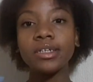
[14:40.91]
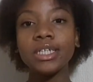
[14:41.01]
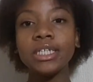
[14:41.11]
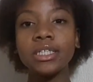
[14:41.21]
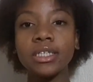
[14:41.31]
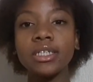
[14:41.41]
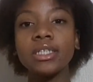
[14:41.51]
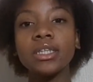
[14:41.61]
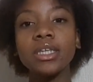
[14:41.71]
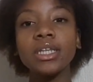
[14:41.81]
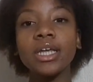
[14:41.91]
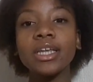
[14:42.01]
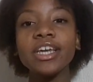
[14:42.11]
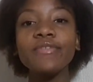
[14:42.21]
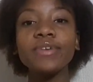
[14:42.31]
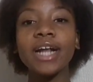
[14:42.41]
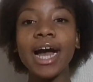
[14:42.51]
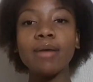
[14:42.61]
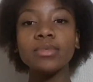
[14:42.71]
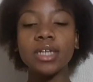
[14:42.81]
It's it's a thing that if it
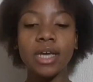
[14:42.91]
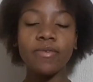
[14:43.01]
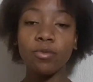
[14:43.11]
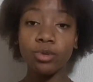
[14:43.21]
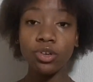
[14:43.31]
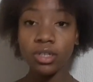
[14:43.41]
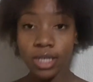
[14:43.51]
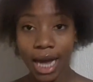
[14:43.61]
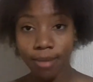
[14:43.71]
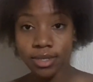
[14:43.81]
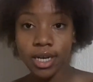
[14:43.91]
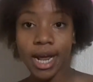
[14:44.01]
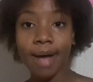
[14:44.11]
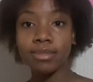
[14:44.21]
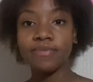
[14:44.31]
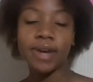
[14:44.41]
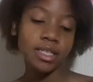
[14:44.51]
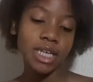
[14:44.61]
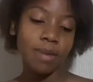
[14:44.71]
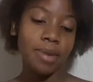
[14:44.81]
comes, if opportunity comes, it comes. If it
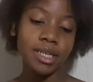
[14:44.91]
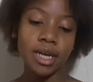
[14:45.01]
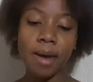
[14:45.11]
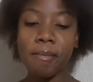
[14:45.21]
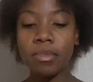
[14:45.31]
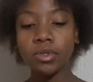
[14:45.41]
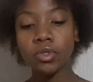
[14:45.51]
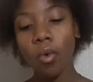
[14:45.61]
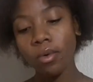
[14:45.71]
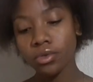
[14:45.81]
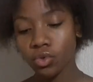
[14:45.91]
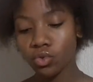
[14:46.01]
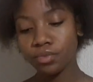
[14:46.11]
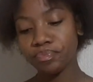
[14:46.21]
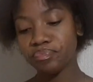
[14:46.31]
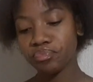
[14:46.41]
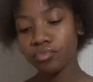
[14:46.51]
doesn't come, it doesn't come. So